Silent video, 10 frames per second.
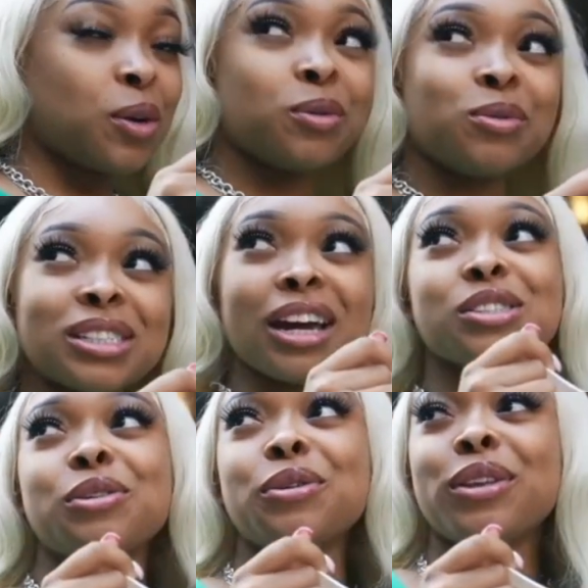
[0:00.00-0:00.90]
which ice
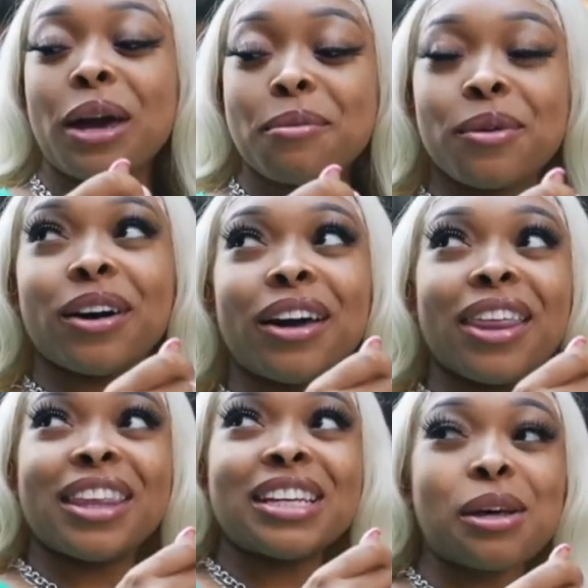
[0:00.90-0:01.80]
cream you like more,
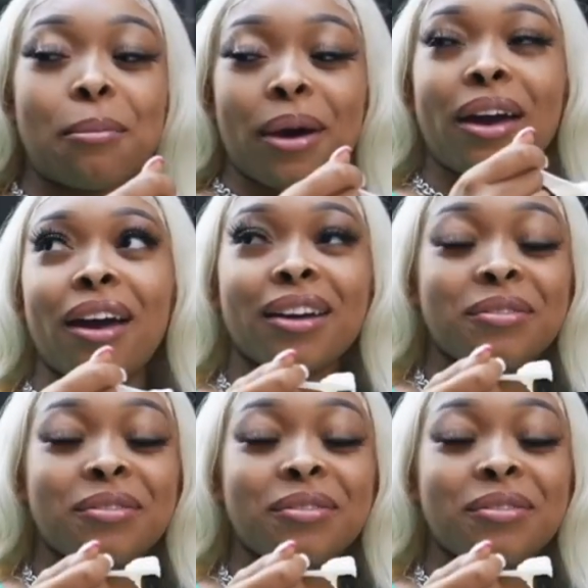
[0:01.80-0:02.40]
this or mine?